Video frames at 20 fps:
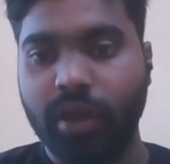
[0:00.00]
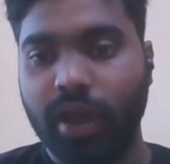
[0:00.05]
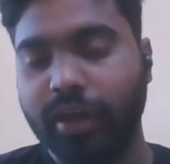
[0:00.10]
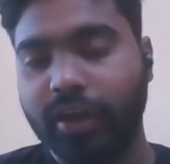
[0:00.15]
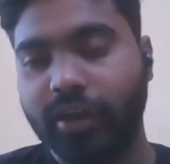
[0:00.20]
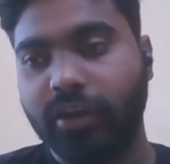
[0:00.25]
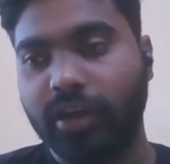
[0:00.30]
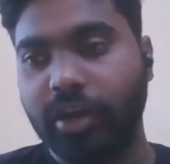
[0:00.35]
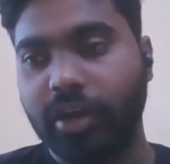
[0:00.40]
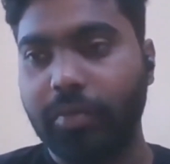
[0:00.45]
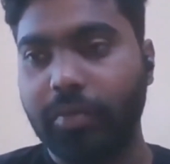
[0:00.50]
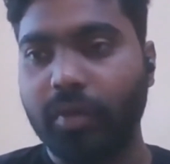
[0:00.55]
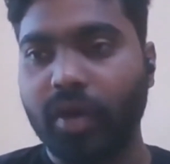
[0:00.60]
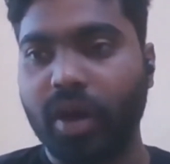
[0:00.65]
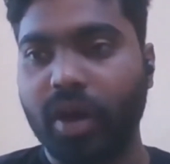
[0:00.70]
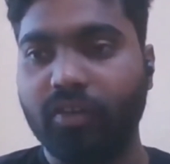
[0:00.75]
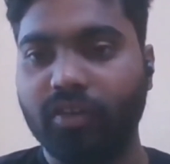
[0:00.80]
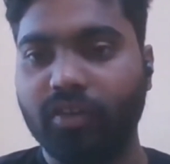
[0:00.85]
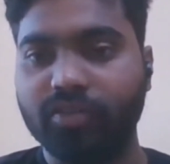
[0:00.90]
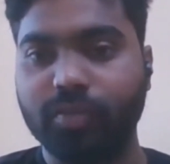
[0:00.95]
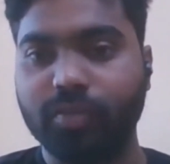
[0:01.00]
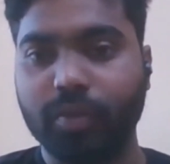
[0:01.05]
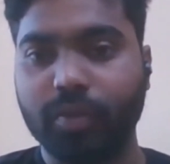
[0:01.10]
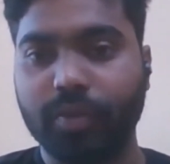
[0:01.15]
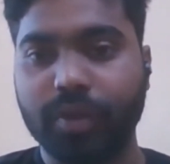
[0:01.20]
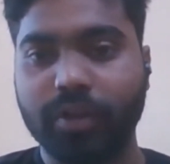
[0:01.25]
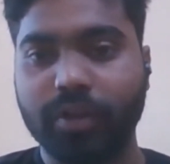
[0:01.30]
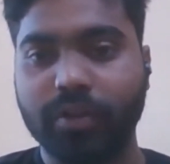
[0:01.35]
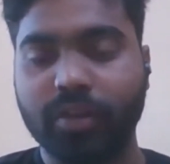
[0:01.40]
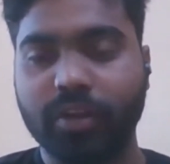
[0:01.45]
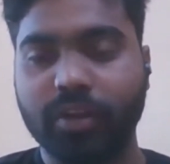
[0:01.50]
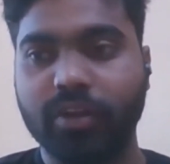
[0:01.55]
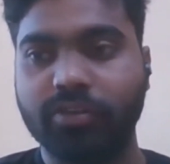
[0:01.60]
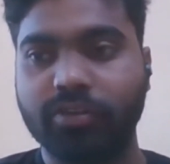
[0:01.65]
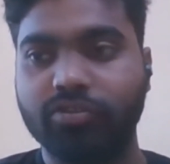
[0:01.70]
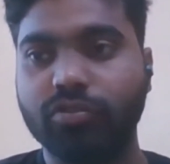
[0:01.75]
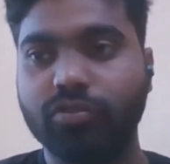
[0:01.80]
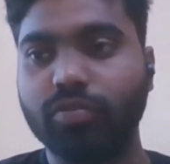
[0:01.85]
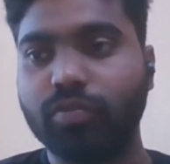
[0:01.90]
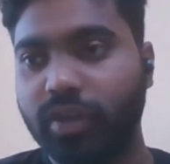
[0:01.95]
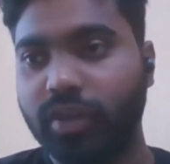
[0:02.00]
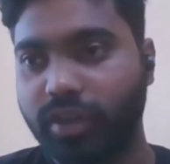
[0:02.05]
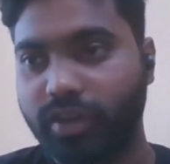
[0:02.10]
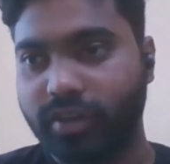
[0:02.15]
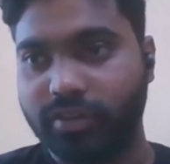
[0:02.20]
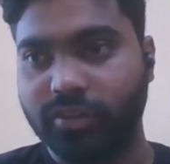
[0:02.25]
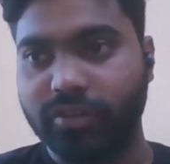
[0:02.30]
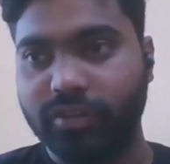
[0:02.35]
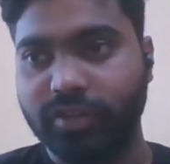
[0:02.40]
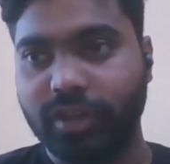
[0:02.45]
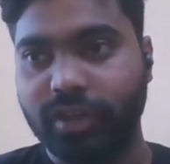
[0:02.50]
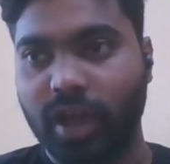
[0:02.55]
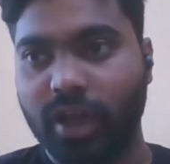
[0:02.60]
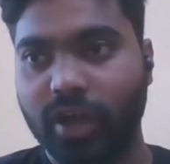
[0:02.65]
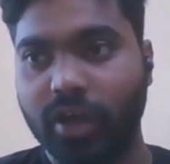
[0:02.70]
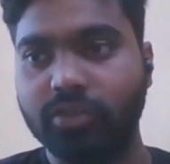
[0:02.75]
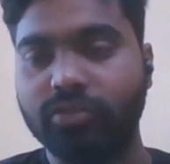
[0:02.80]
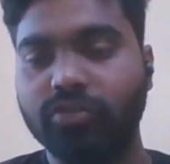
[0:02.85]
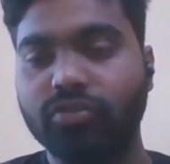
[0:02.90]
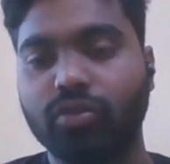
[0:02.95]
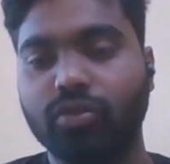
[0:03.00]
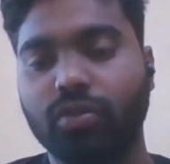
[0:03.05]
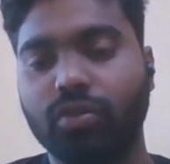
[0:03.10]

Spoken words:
At the time I was preparing the resume, it is in August.